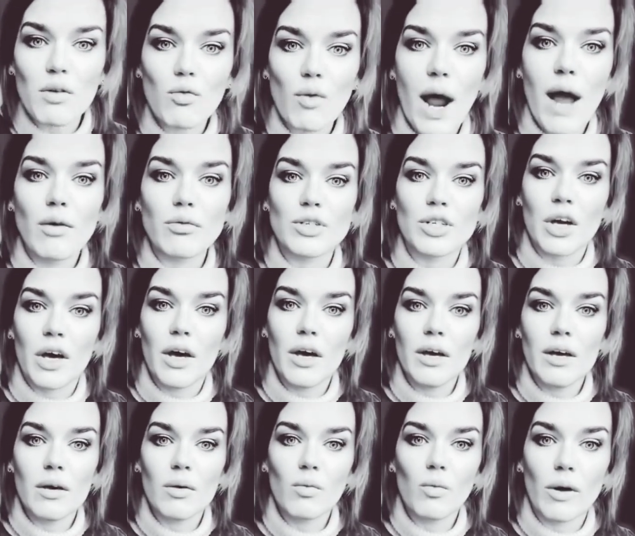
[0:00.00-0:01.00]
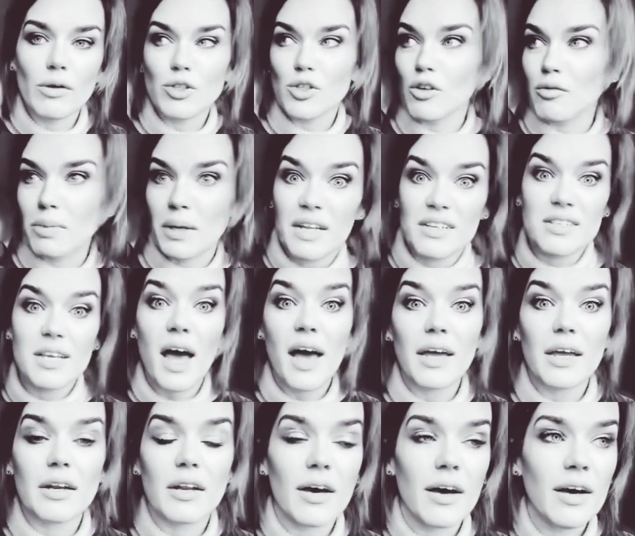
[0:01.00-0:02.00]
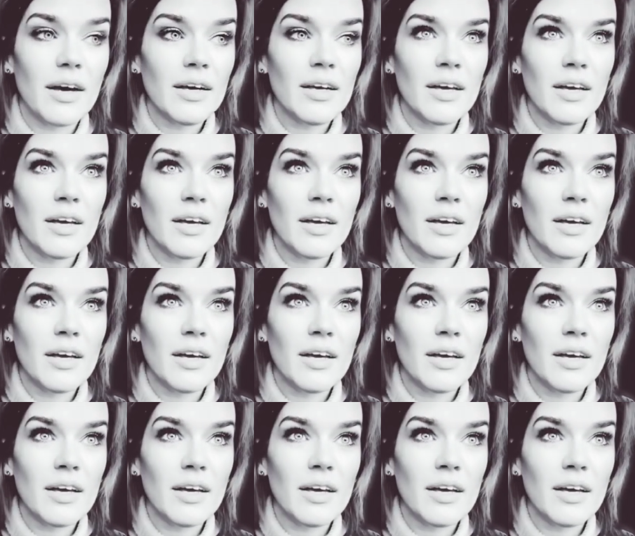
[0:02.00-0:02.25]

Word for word: around her while she'd been attacking her,